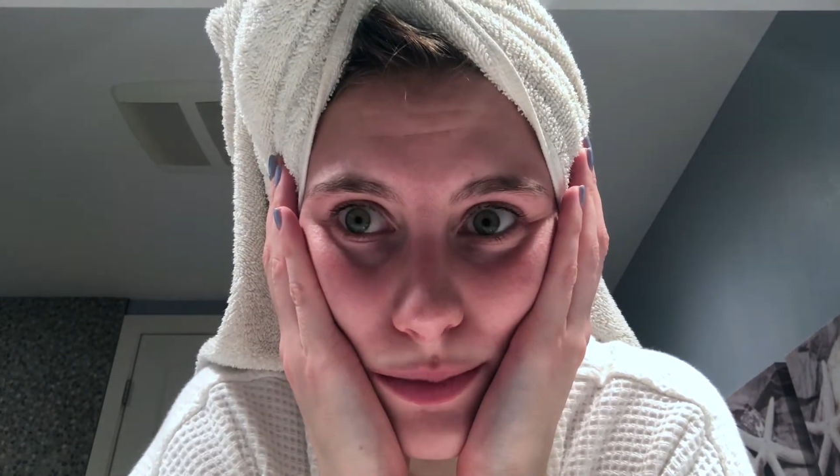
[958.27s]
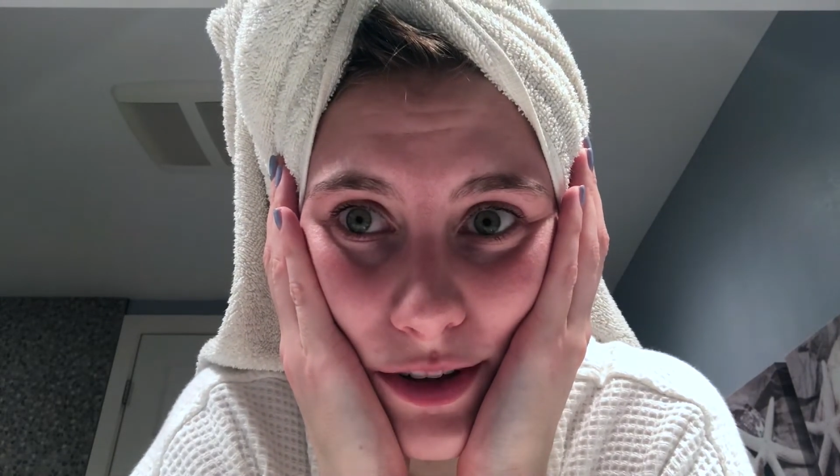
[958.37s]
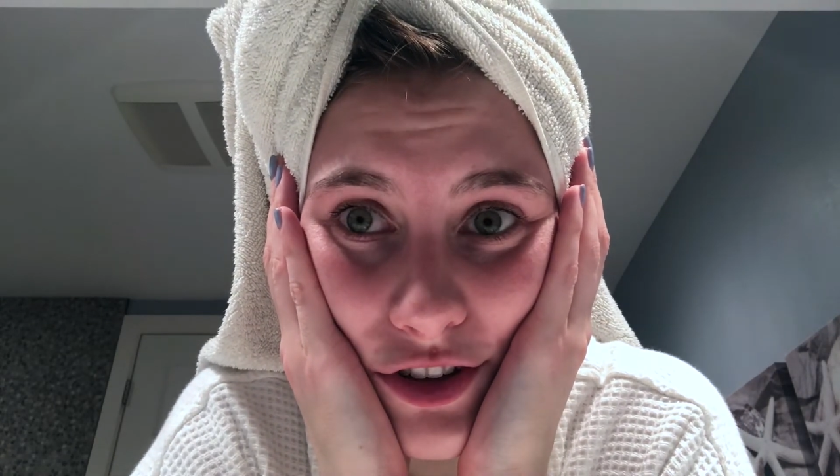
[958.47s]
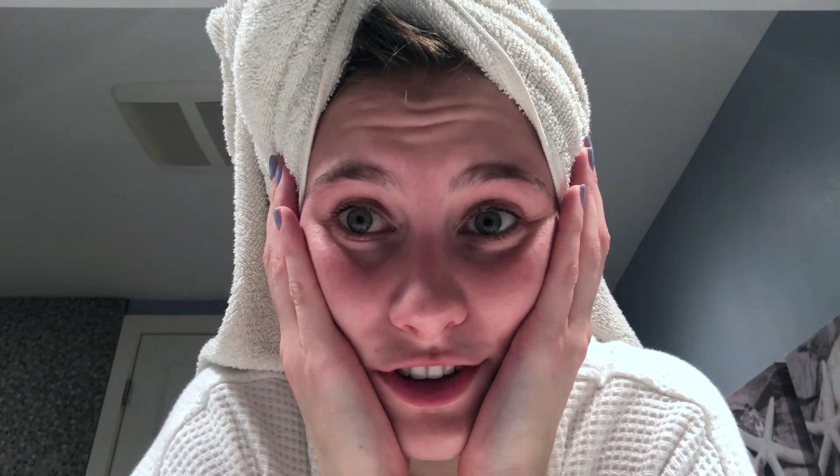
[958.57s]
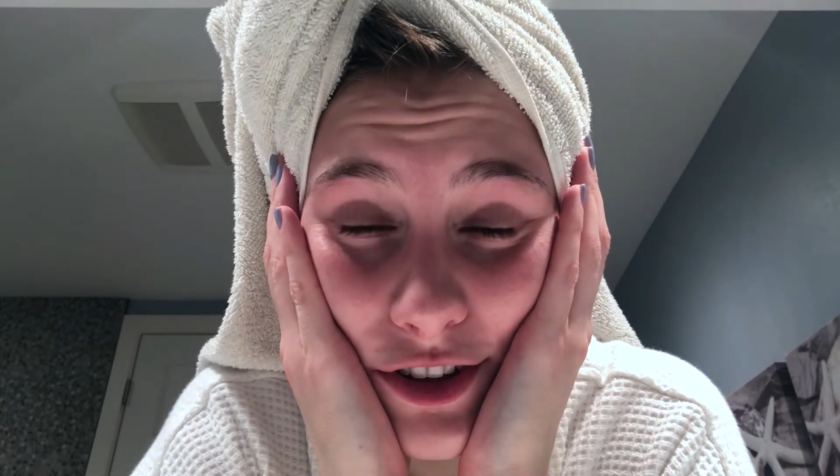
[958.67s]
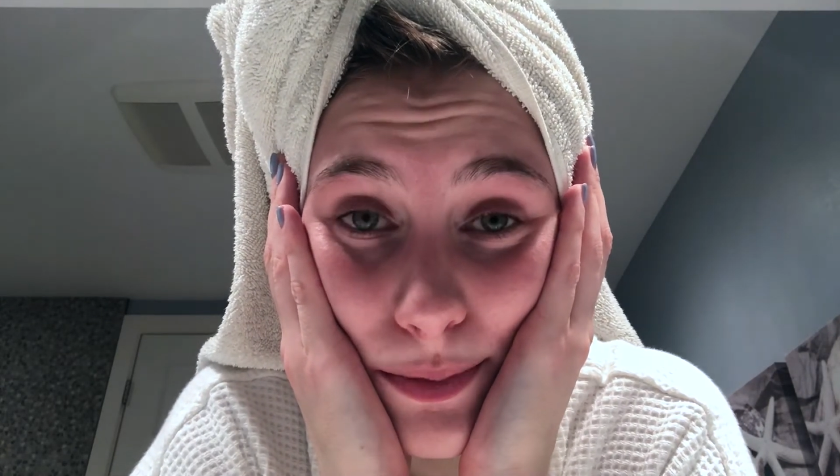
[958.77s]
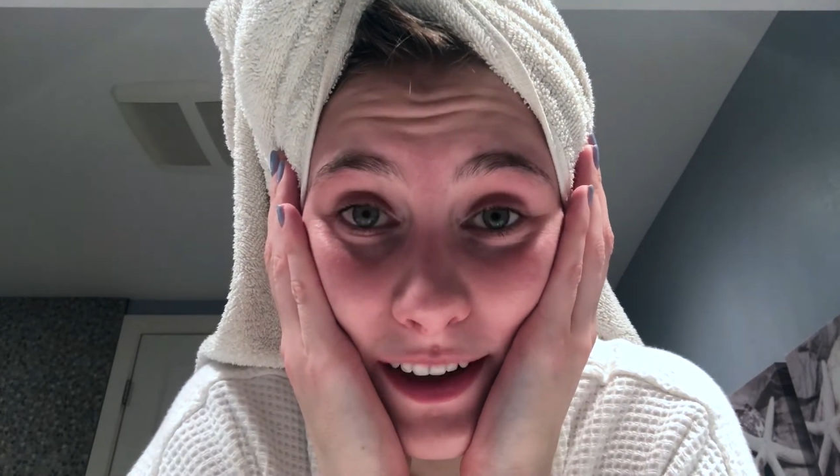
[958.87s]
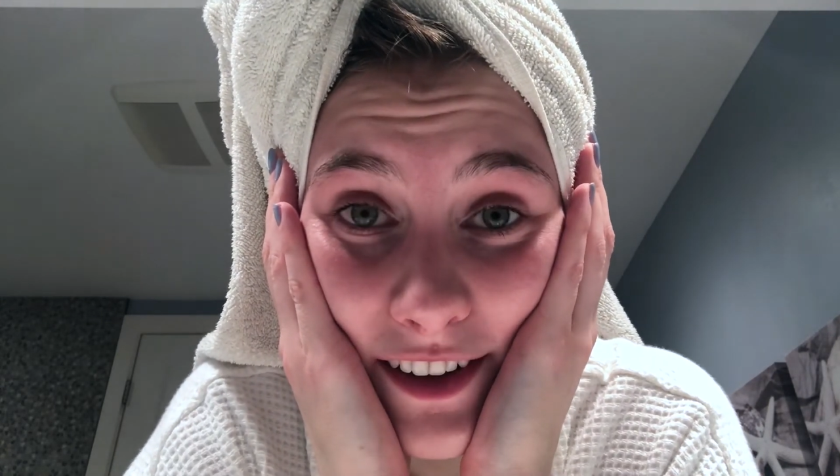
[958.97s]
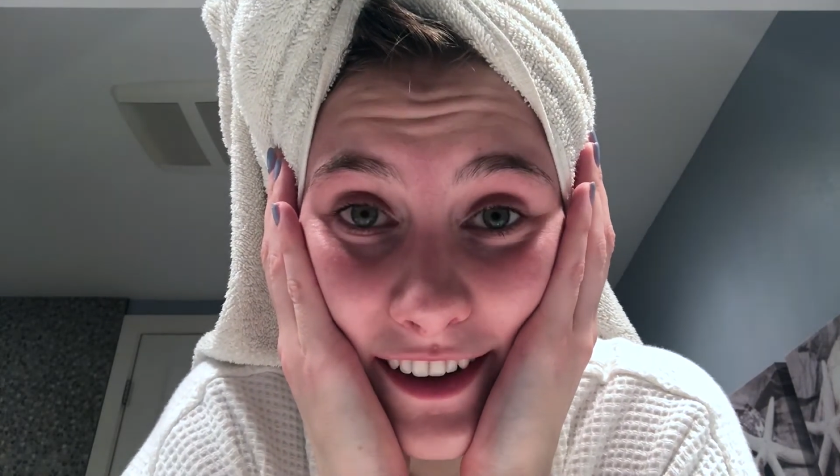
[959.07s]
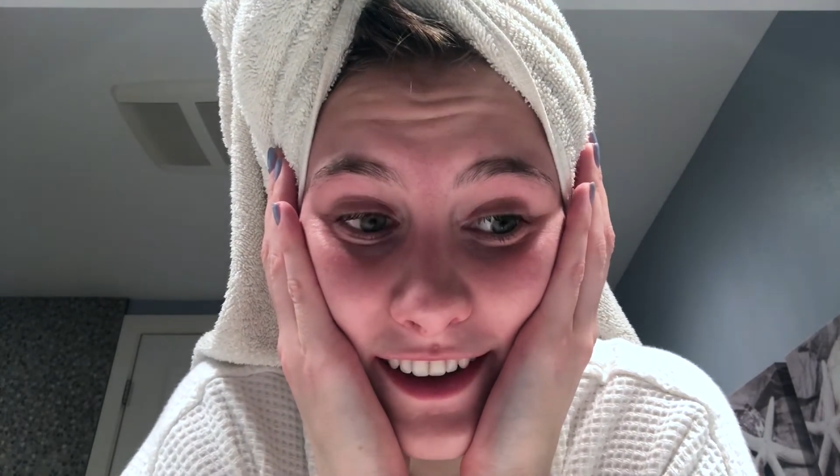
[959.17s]
but just
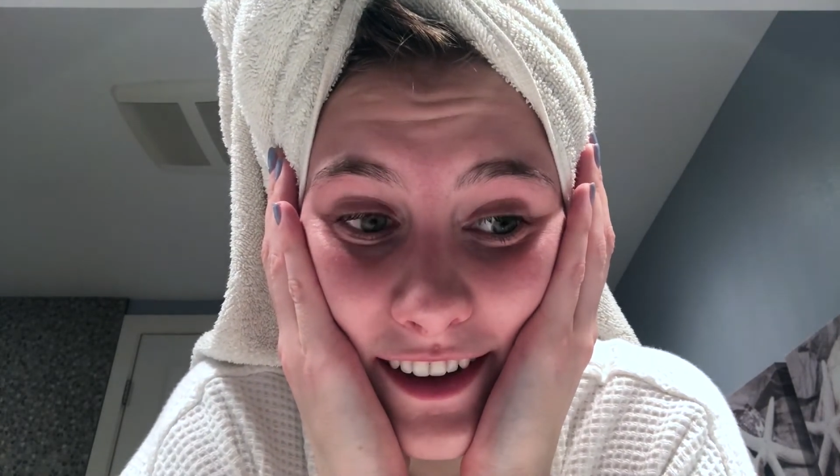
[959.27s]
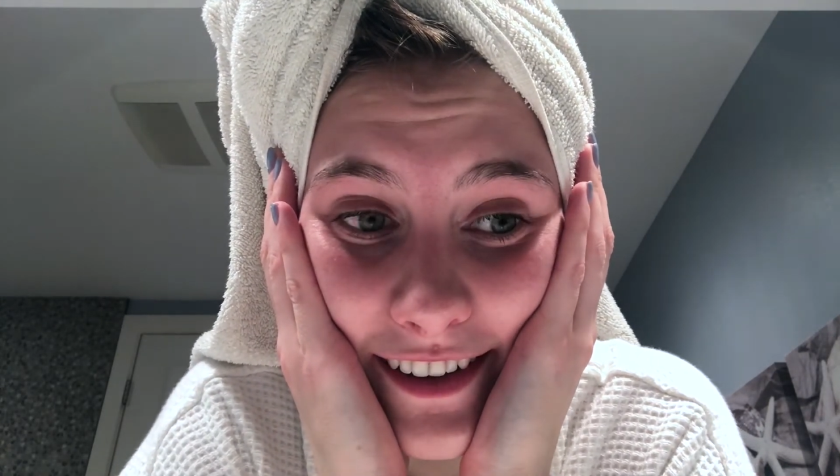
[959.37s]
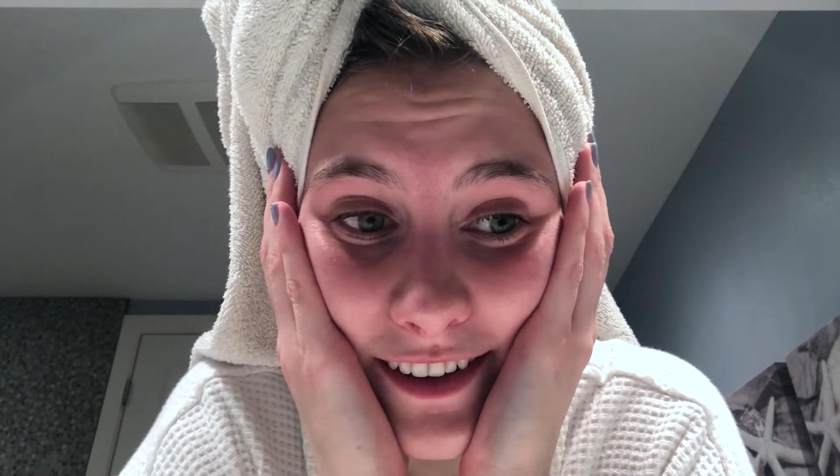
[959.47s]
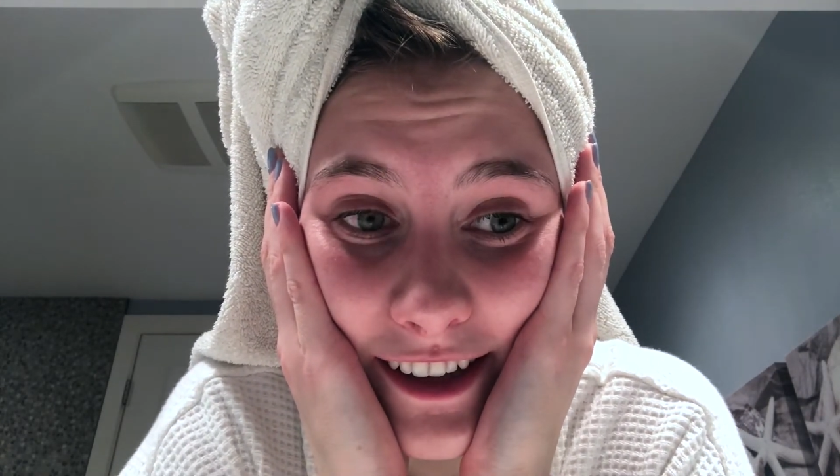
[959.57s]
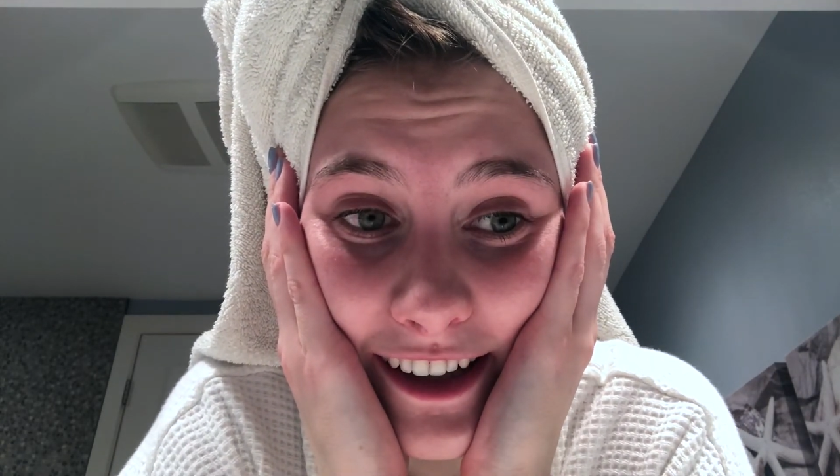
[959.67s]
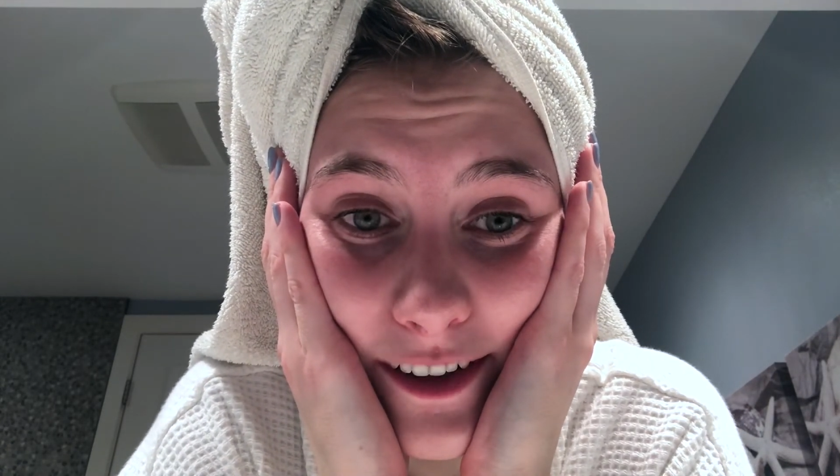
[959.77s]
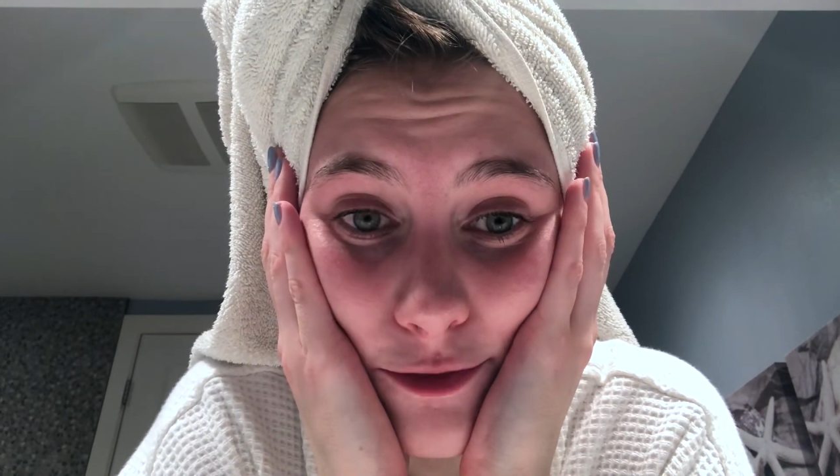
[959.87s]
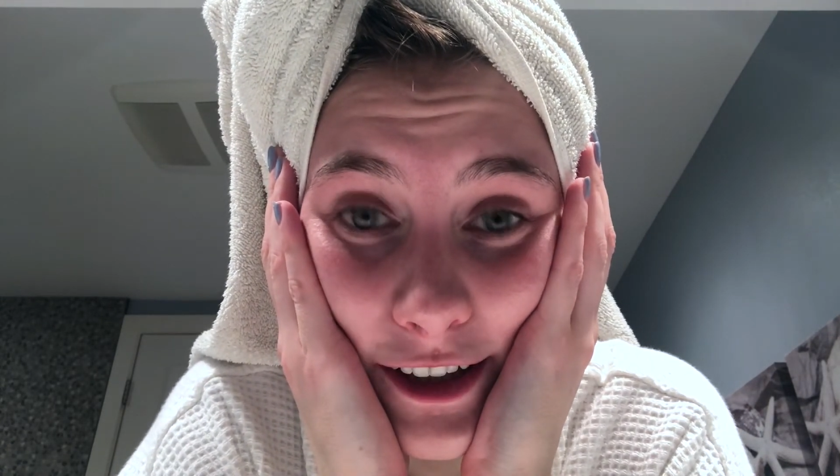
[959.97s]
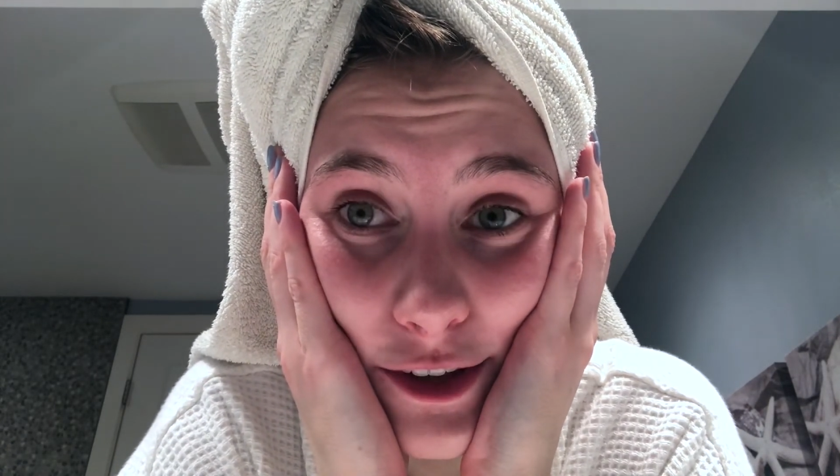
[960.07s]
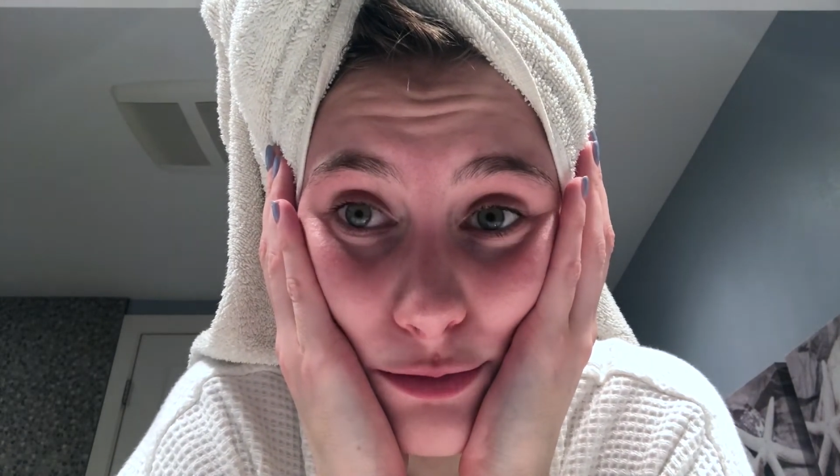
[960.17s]
smelling it
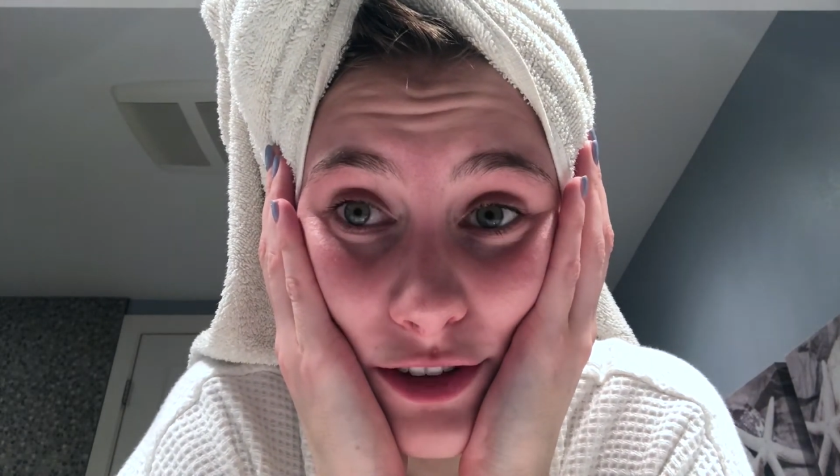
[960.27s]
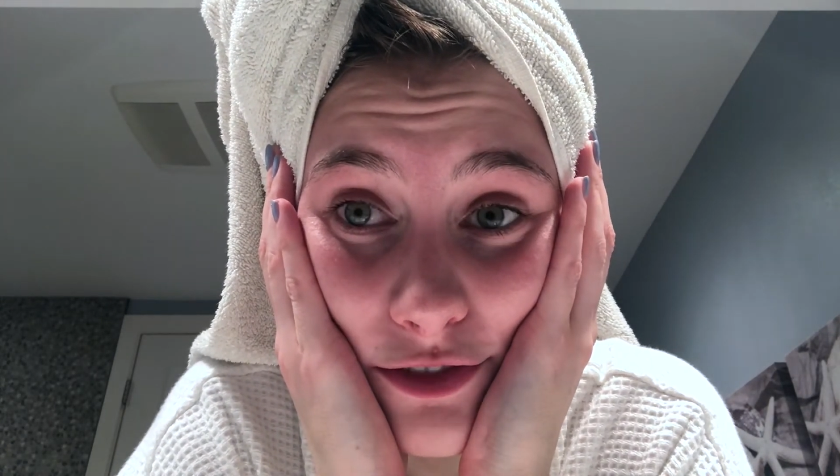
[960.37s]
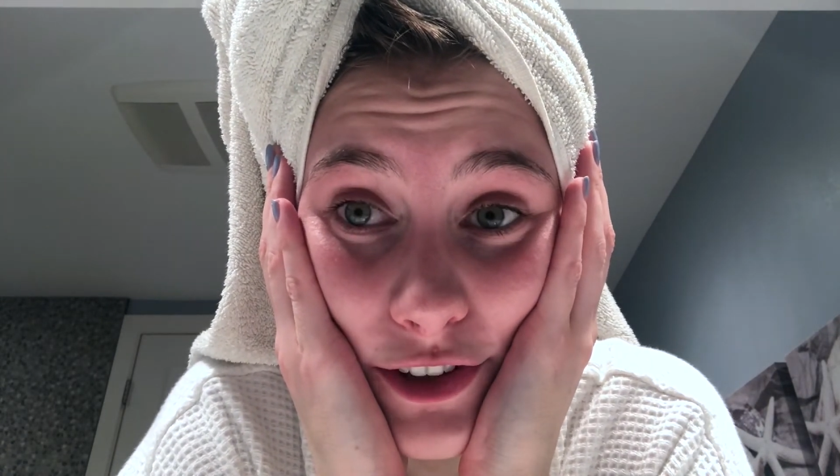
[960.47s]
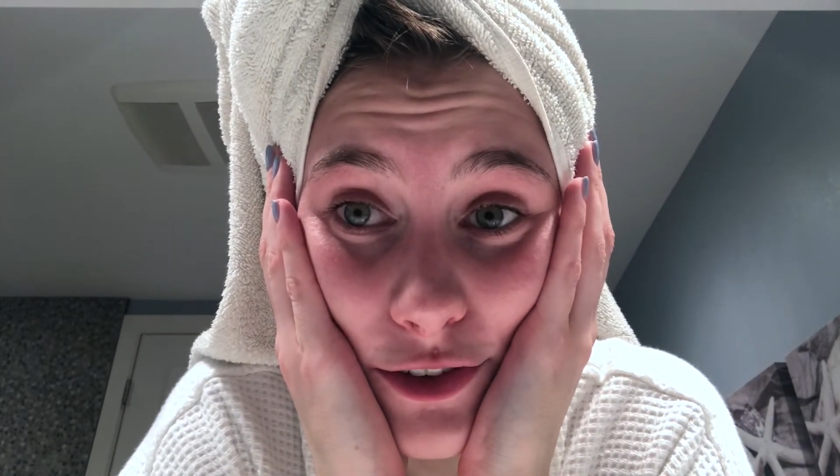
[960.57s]
makes me feel